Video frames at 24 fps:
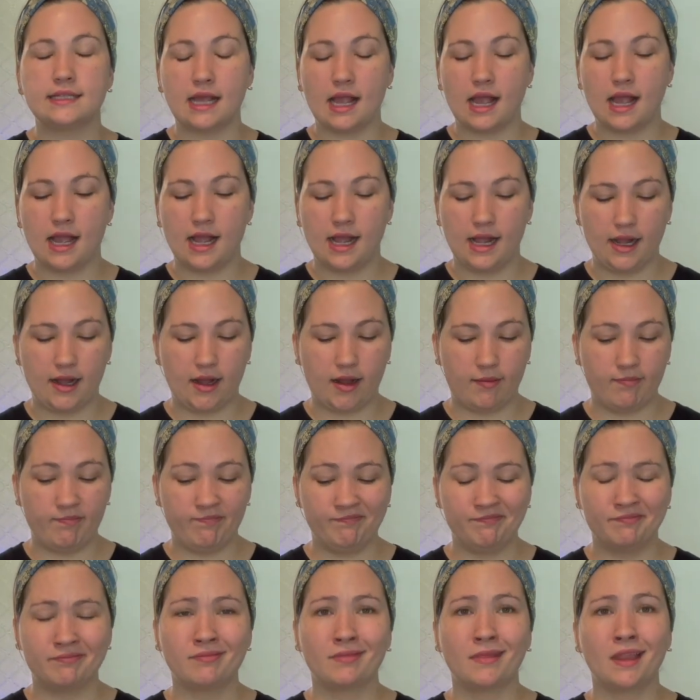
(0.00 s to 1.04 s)
I
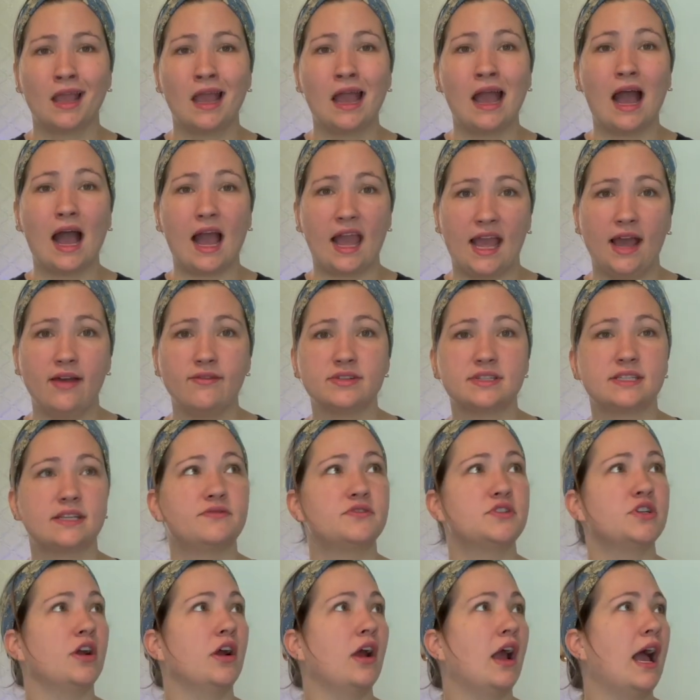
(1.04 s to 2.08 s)
have a
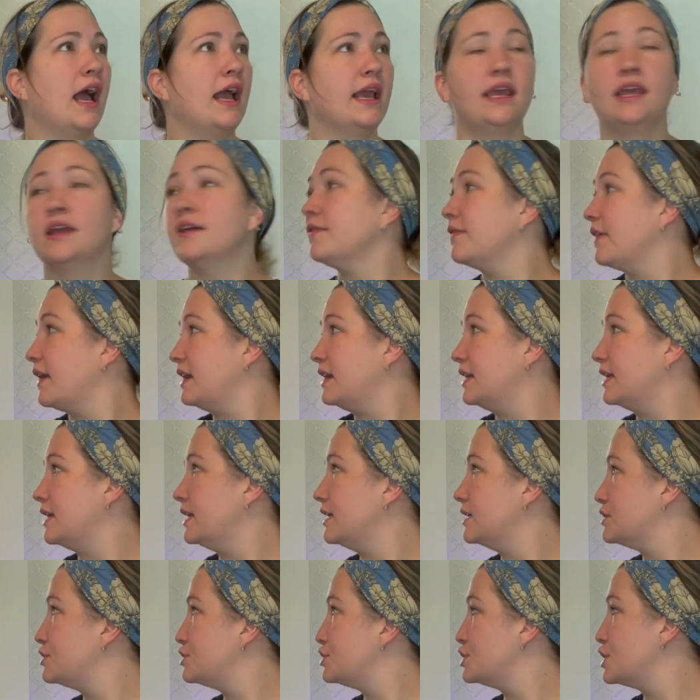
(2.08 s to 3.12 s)
sifter, I can't find it,
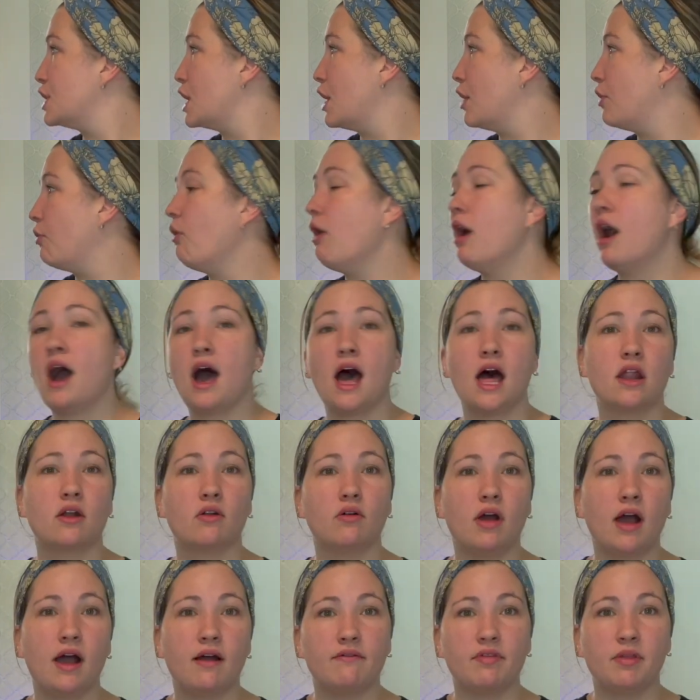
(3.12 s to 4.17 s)
so I don't
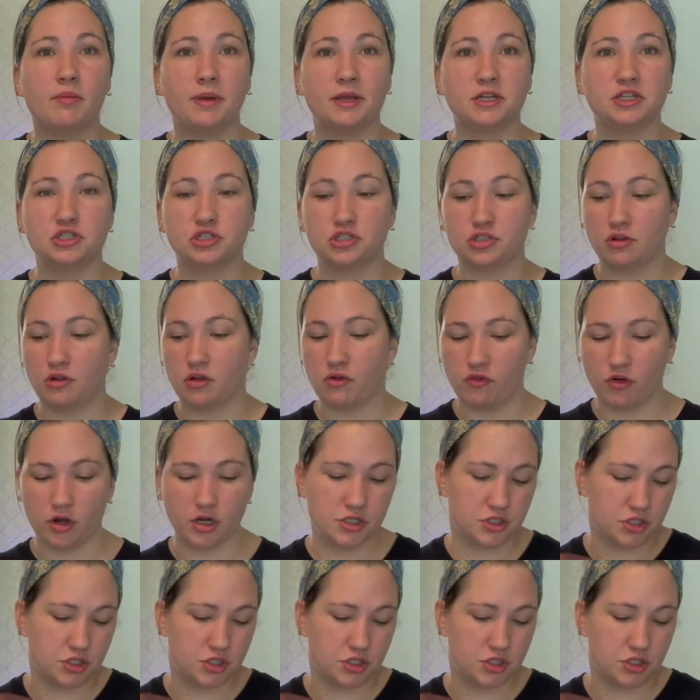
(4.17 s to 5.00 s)
have the patience to look for it.